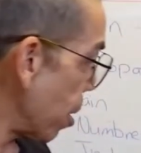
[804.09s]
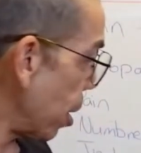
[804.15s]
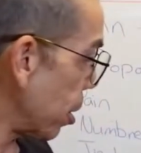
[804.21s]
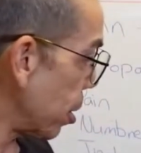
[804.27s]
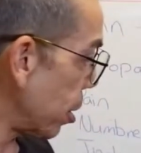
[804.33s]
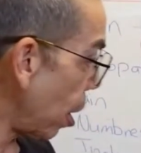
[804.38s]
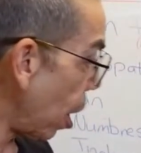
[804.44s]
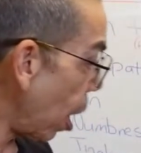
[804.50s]

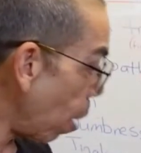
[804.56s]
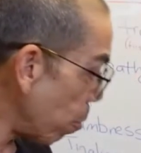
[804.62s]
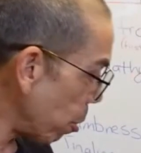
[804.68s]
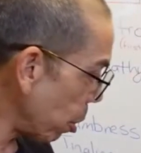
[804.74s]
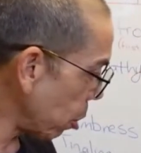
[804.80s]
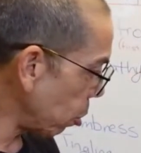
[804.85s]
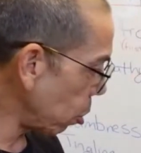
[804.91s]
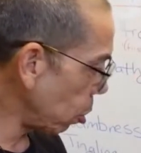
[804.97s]
The
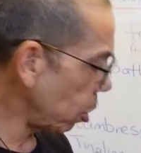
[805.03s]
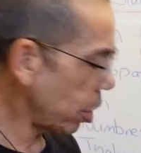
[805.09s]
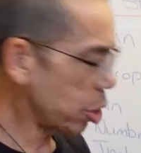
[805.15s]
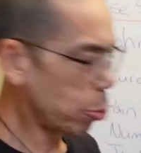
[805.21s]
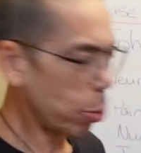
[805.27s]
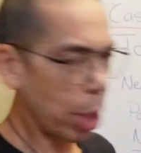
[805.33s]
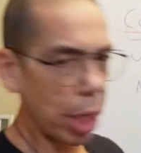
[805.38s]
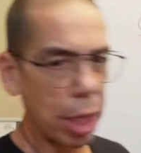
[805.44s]

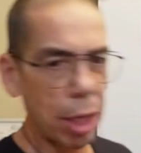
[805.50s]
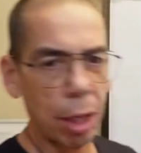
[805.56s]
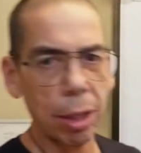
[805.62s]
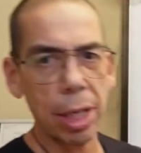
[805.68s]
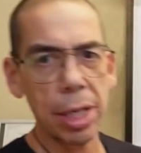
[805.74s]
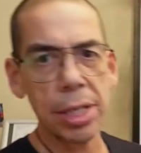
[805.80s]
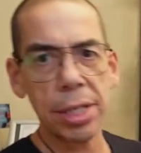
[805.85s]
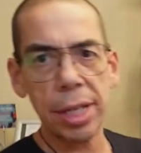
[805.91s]
topical is what I
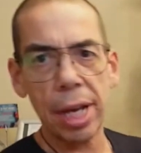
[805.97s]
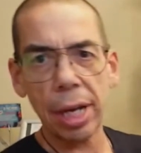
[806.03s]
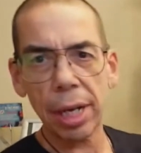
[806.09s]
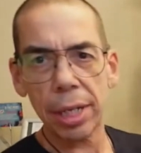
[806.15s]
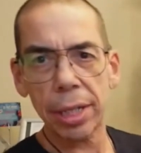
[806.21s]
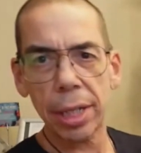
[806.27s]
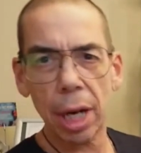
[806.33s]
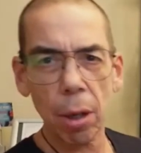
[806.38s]
call a
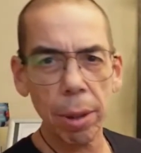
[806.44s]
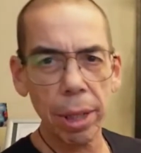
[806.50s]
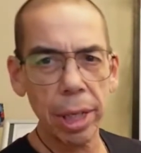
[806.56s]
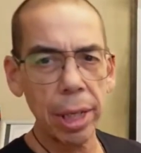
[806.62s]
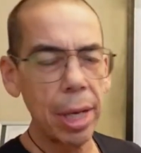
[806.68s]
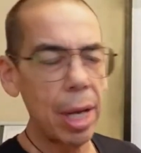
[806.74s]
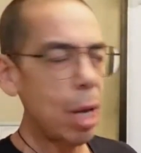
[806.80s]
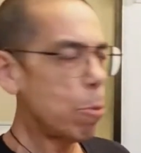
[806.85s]

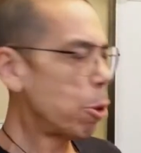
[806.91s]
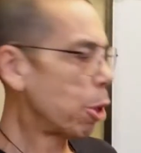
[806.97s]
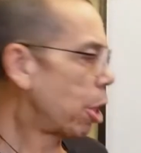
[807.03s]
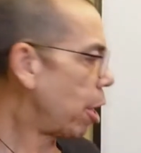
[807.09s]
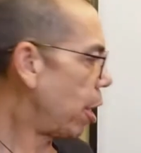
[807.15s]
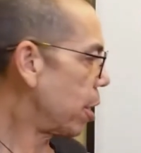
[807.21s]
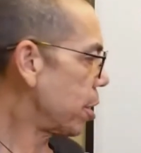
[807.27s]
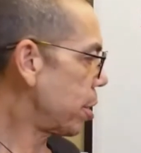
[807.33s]
secondary,
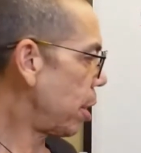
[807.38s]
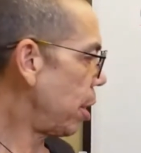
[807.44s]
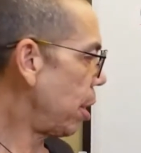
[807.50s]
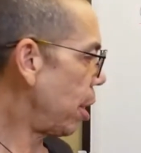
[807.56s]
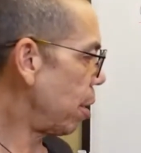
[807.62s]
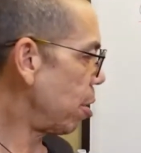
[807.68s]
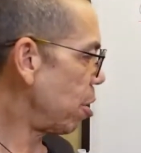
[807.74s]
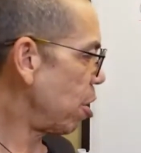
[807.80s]

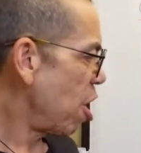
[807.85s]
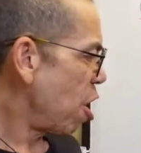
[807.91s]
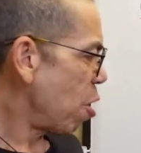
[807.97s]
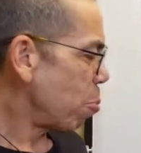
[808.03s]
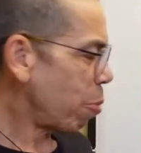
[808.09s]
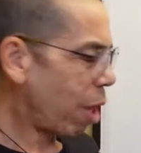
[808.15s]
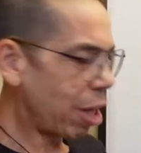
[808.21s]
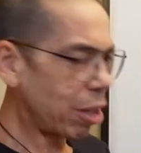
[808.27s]
because it
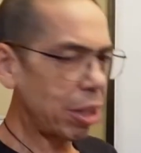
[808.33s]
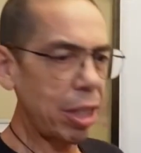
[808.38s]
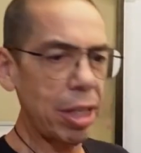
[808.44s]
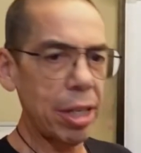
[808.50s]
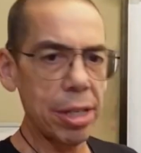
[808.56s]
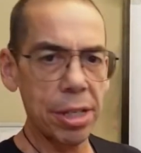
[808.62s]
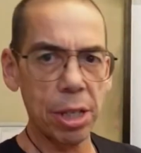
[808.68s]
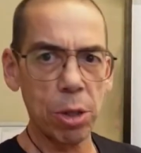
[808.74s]

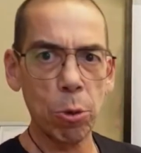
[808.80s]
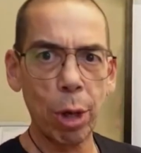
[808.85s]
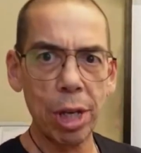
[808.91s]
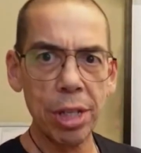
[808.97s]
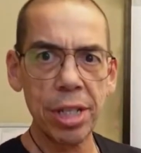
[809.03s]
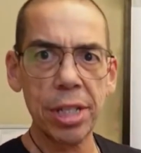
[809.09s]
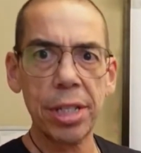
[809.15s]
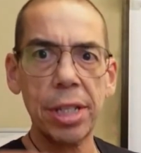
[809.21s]
mainly just
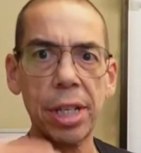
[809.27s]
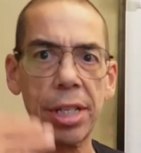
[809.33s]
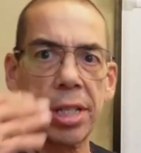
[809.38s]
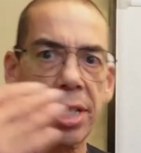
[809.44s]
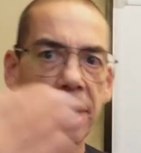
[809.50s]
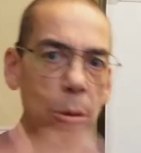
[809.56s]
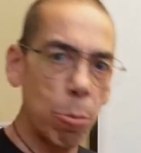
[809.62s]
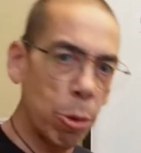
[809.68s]
addresses the
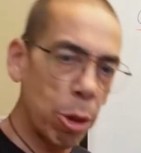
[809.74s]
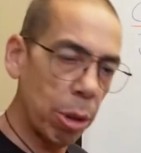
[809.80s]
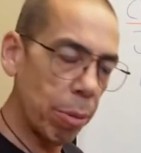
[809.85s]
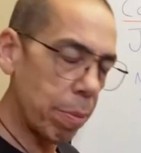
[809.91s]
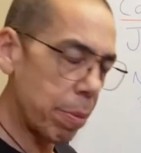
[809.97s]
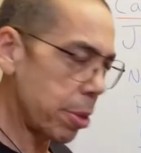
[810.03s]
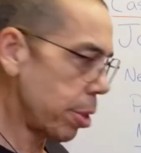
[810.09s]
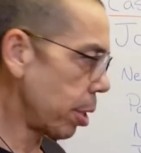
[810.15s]

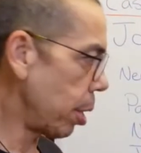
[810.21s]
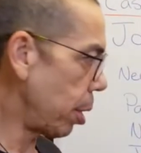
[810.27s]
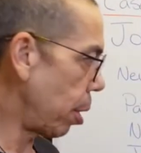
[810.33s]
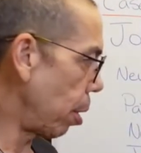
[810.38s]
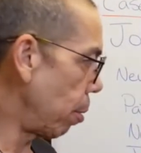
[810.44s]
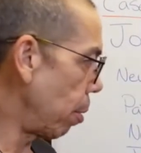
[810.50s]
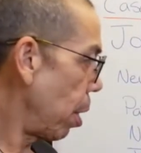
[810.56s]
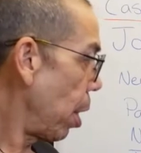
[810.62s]
symptoms,
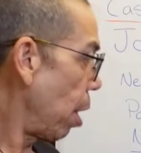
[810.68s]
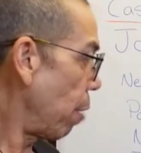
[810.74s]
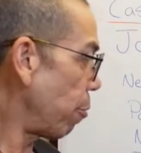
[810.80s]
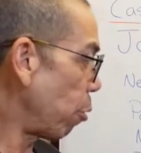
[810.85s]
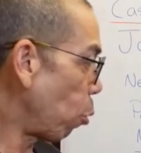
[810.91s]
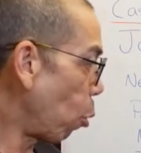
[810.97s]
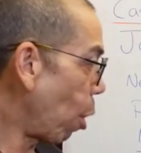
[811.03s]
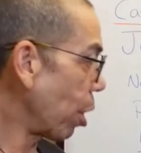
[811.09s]

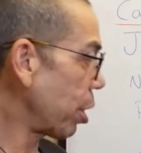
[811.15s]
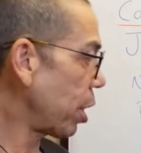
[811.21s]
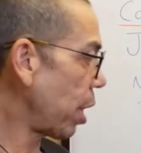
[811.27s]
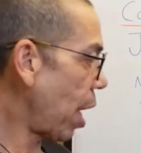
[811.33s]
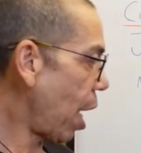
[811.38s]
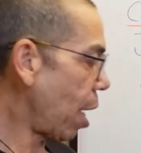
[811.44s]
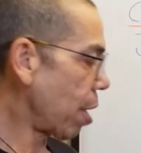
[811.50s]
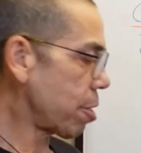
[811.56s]
If you
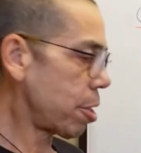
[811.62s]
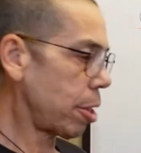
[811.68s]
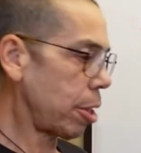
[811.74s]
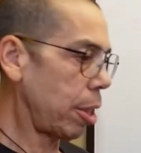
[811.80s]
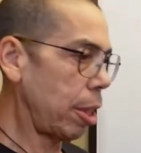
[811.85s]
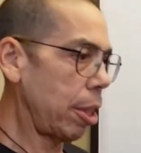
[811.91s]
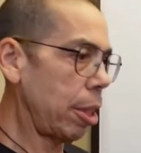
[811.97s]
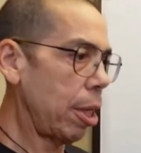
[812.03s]
want to
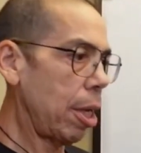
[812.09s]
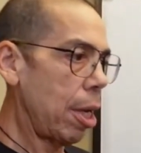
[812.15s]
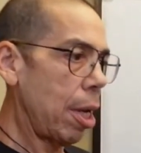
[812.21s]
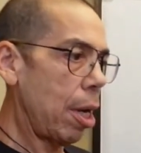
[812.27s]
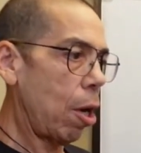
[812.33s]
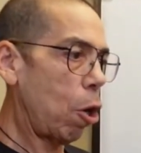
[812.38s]
actually